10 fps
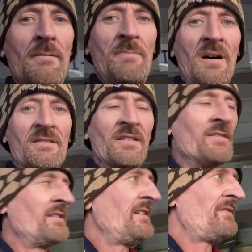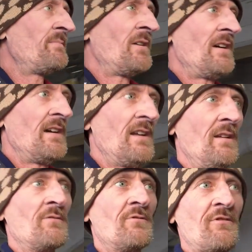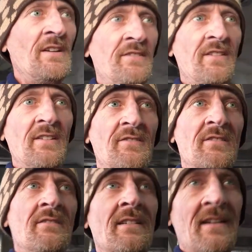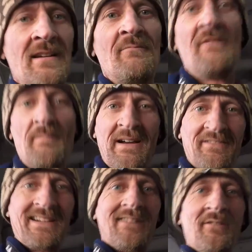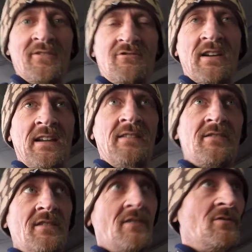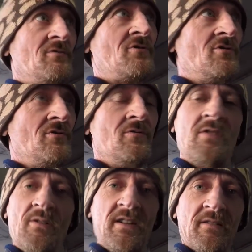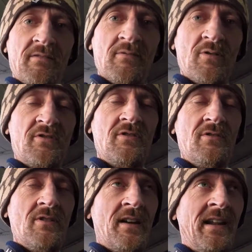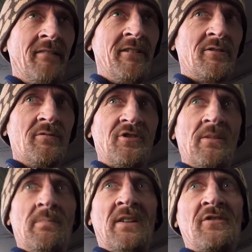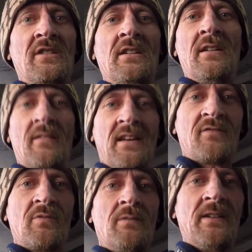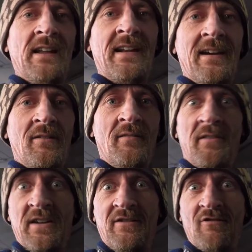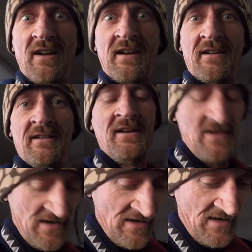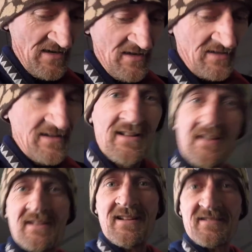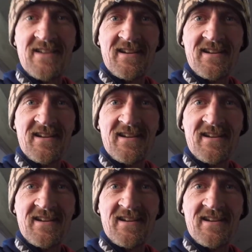Parked underneath my local train station, and we're about to get on a train to go to Tokyo, or to an area called Shimbashi. And that's where we're going to get on the funky train. Let's get